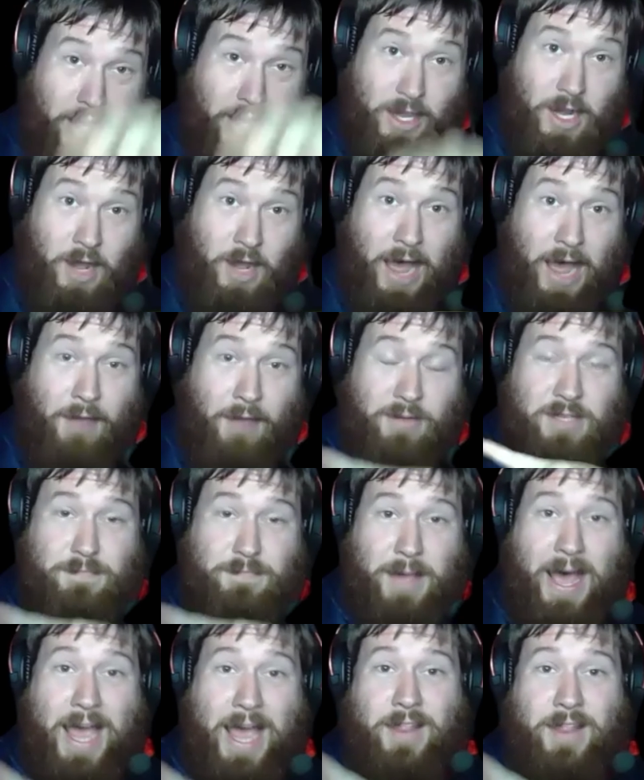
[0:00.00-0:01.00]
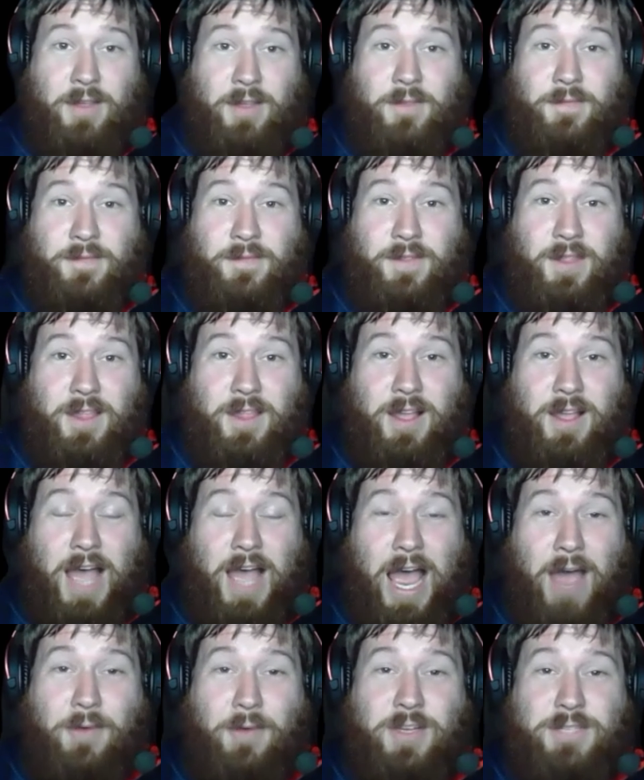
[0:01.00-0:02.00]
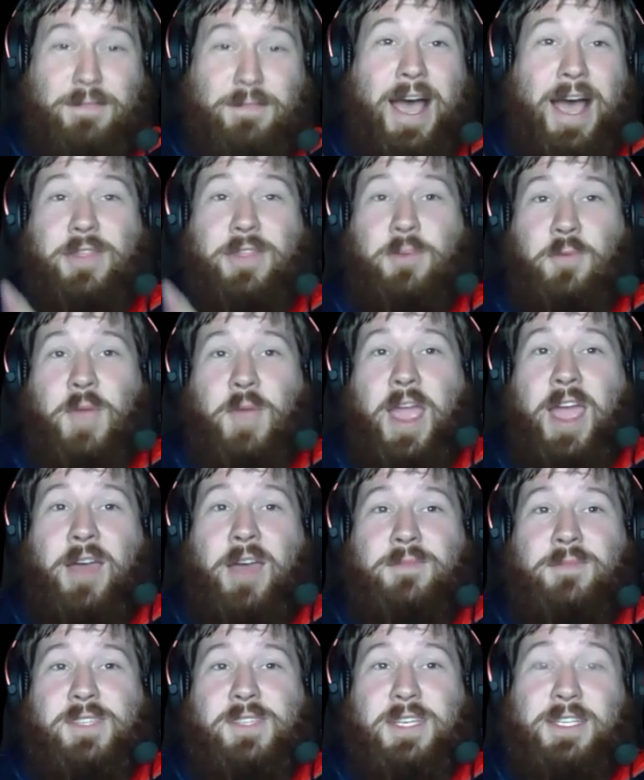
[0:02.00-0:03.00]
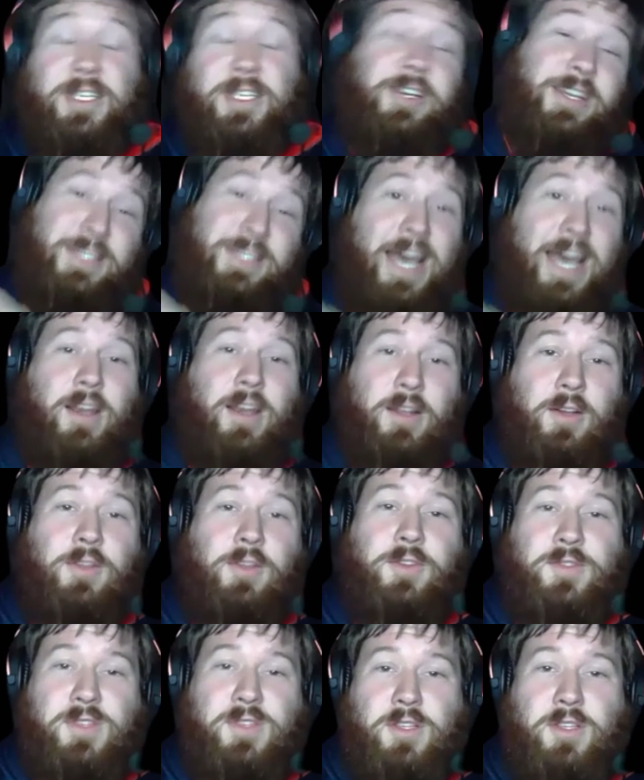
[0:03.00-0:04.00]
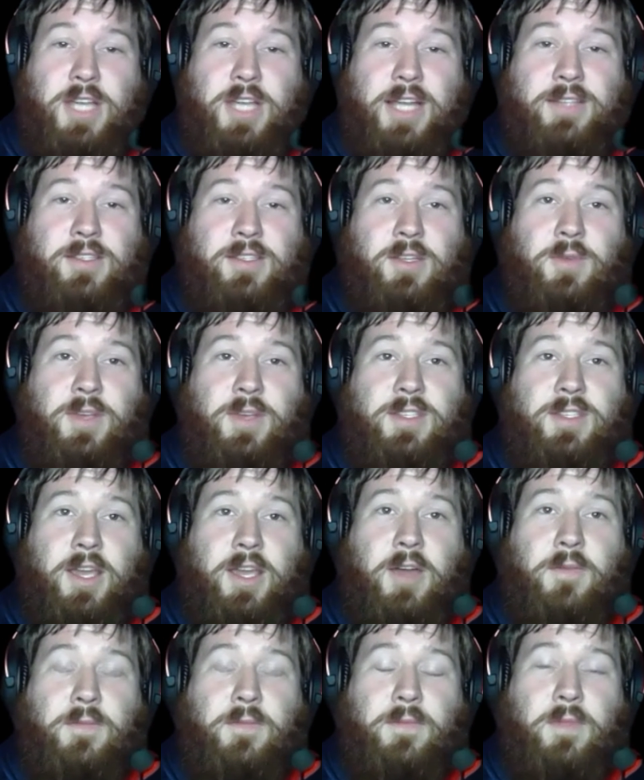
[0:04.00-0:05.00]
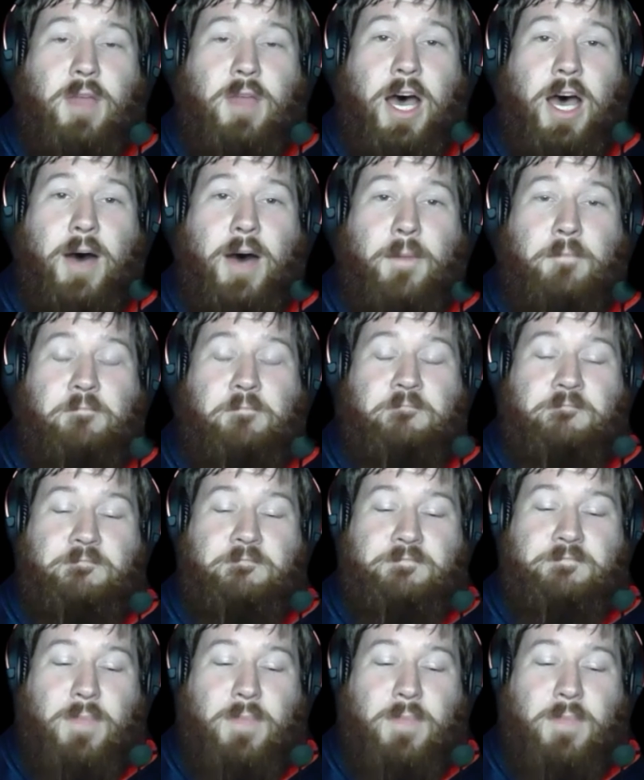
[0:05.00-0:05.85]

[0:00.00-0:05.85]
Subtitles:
you know, the I was buying the Rams until I decided to go lose to the Jets 2 weeks ago. I mean, because